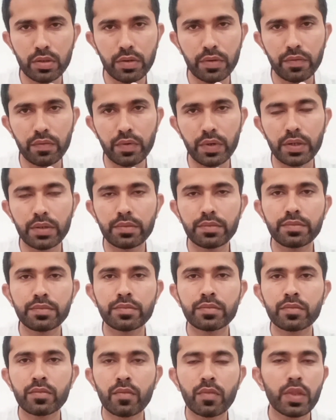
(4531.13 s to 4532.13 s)
on the
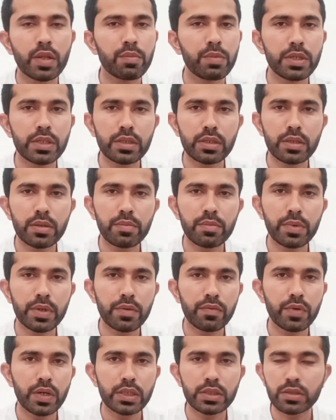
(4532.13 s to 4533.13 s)
river.
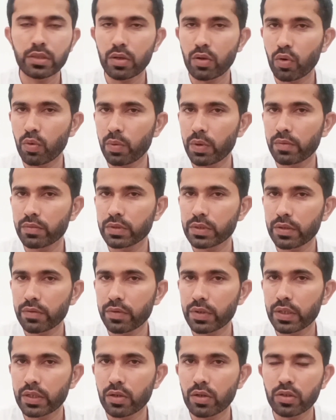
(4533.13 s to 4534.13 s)
Mississippi was the home of
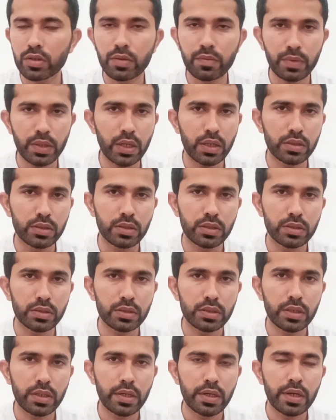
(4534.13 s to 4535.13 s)
several notable
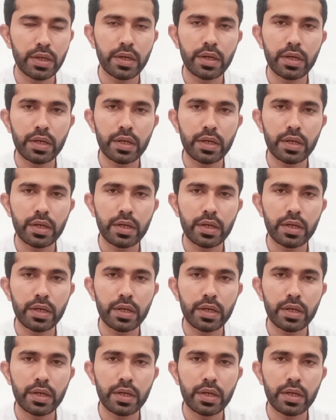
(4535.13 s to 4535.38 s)
authors,